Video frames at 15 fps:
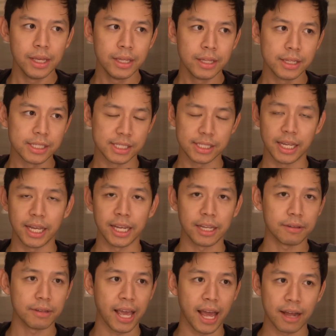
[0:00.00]
This is
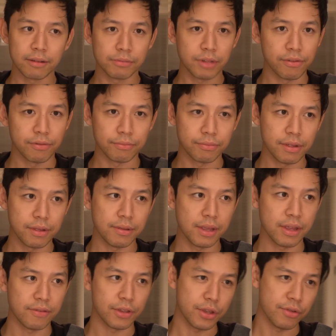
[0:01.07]

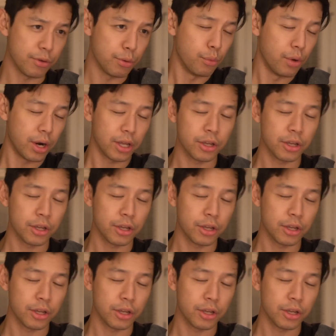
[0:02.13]
if you want to